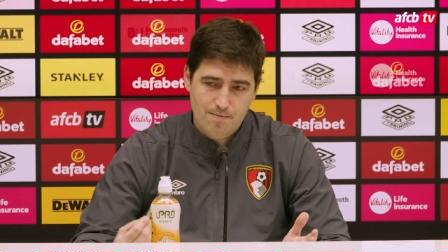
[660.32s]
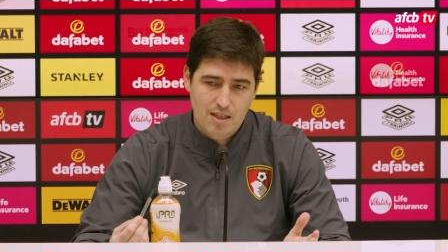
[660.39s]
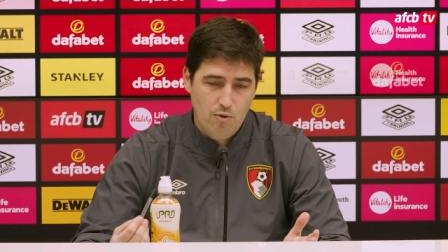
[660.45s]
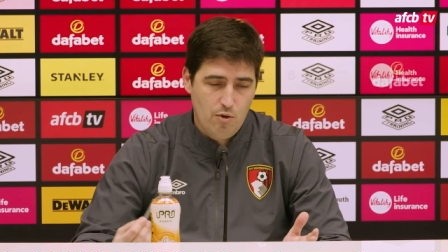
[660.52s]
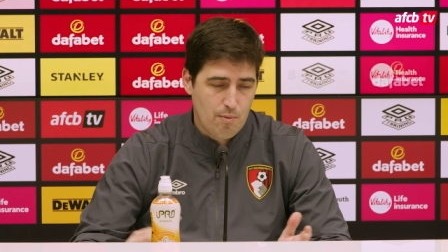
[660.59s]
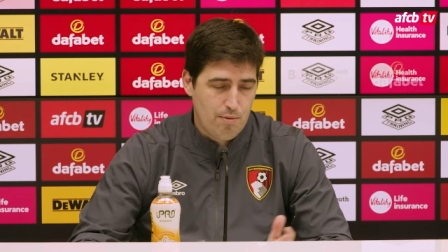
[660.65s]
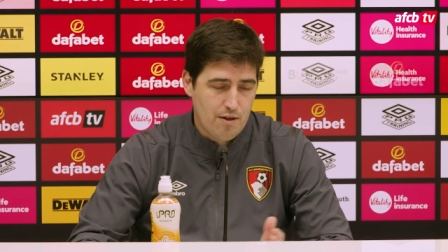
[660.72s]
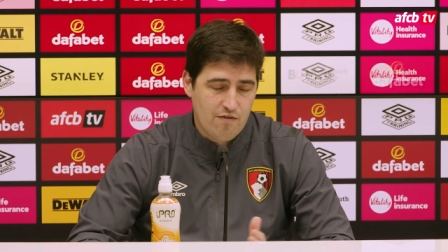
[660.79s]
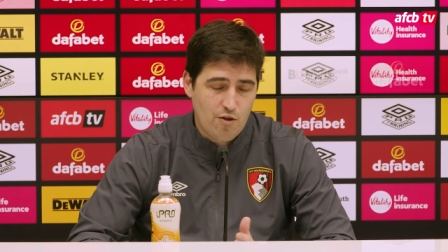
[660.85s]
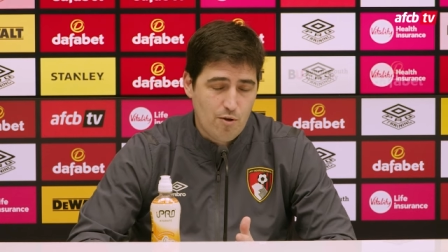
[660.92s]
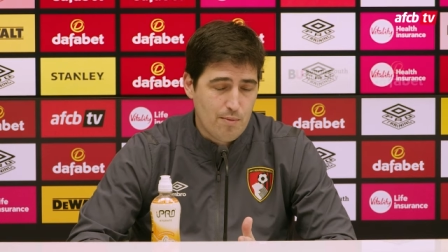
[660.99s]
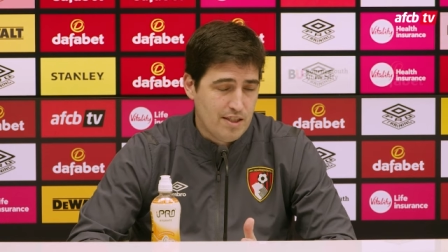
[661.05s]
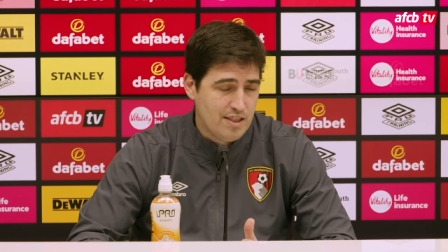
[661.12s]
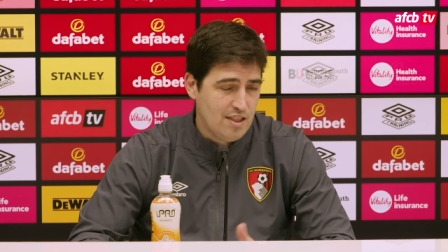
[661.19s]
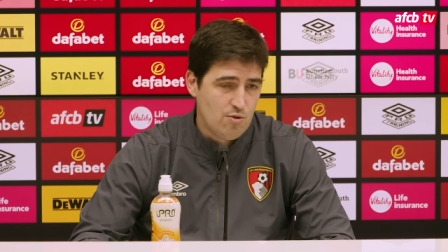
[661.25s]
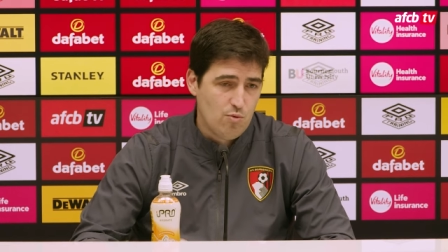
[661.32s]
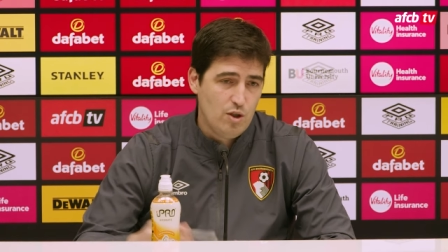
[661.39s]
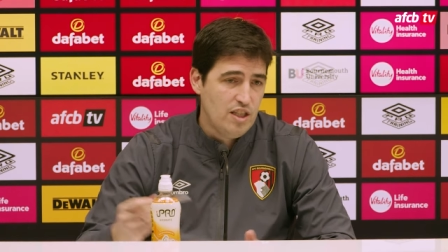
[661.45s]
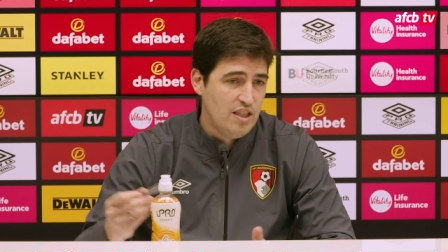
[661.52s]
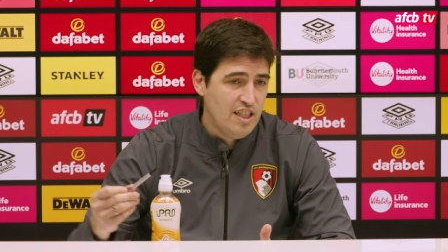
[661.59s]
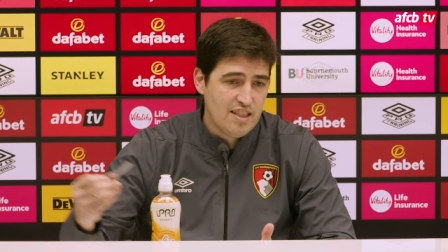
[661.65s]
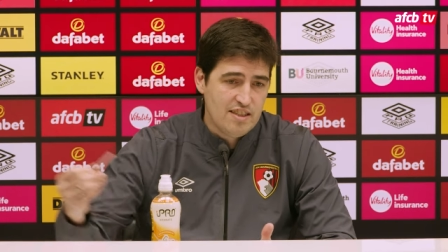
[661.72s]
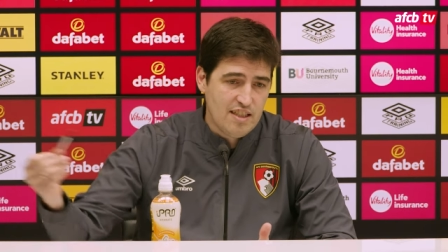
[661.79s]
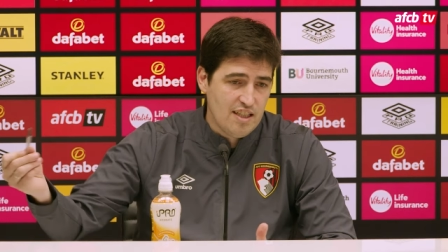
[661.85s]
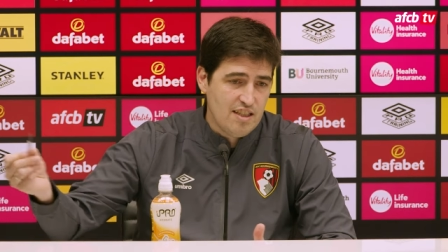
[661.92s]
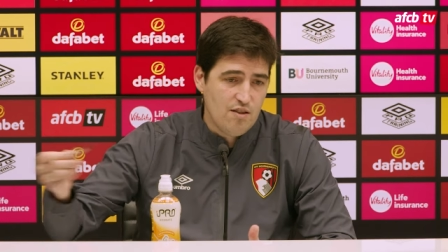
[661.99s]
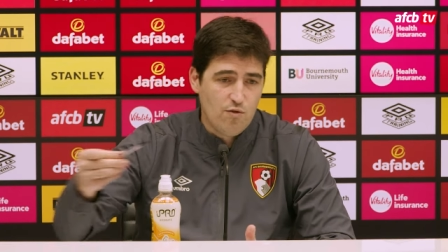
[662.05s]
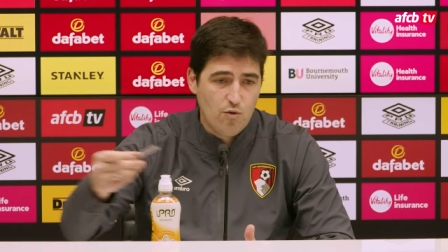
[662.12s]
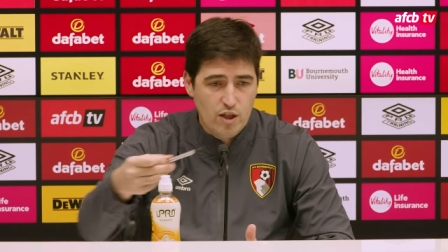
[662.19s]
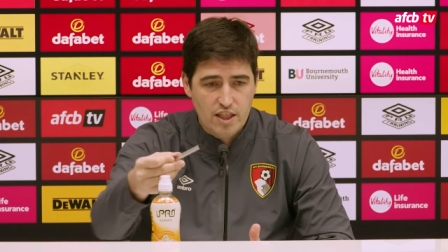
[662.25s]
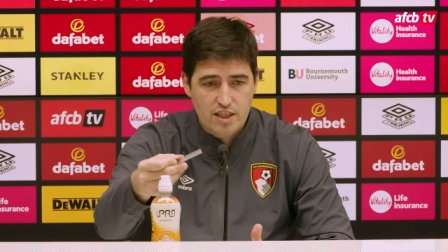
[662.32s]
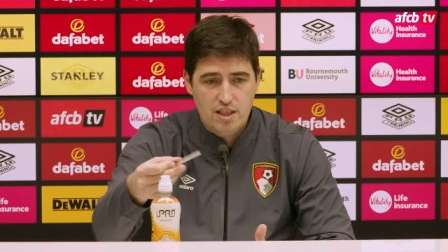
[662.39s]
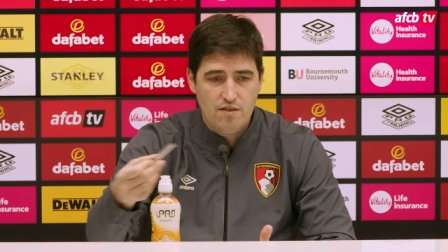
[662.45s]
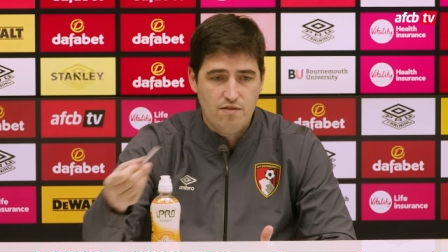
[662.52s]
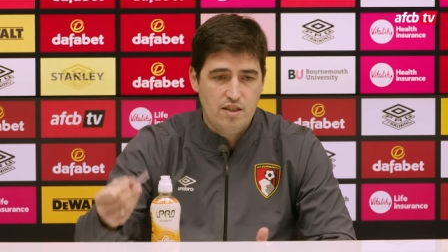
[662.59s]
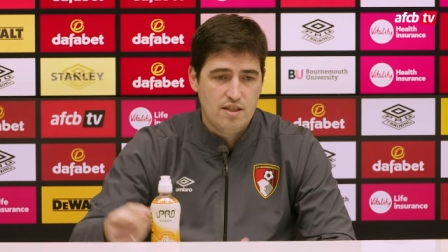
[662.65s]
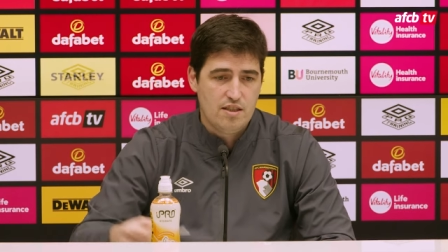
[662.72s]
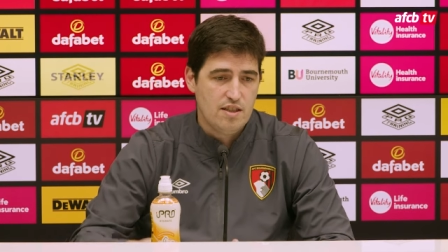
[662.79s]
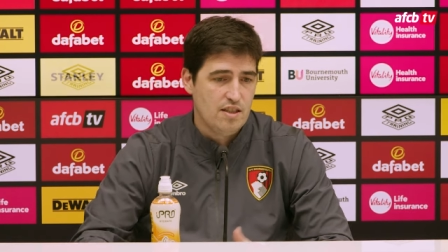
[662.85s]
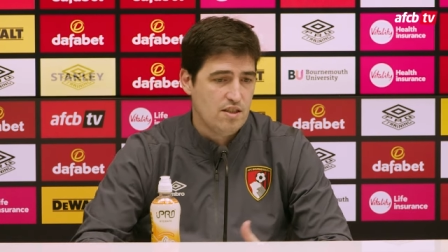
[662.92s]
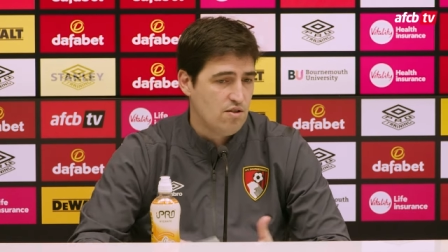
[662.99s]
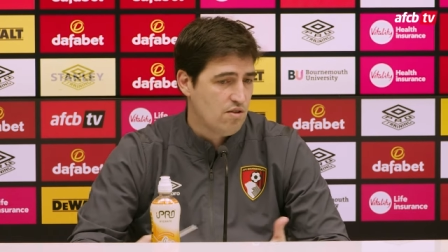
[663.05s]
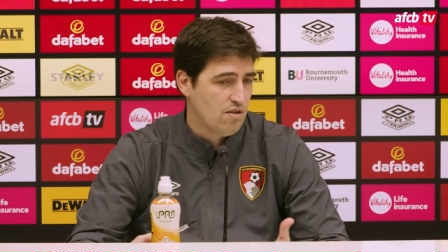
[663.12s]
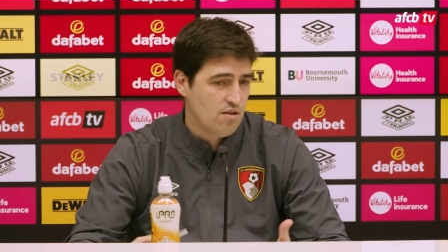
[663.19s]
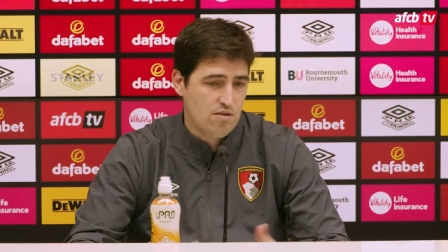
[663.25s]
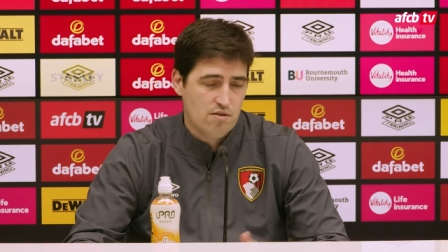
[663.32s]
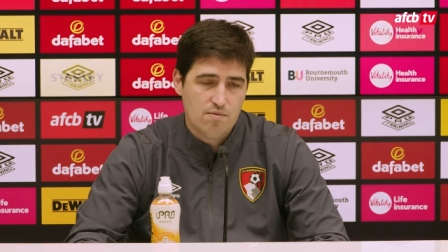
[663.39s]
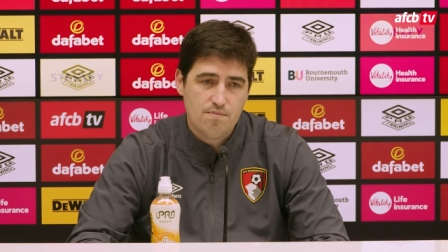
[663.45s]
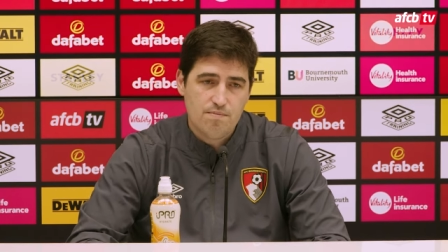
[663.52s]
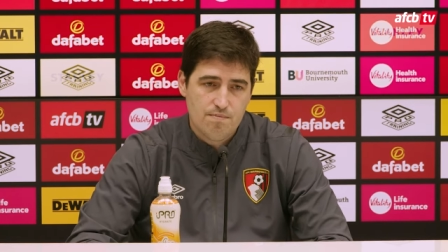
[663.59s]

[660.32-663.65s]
our performances will dictate if we achieve these things or not.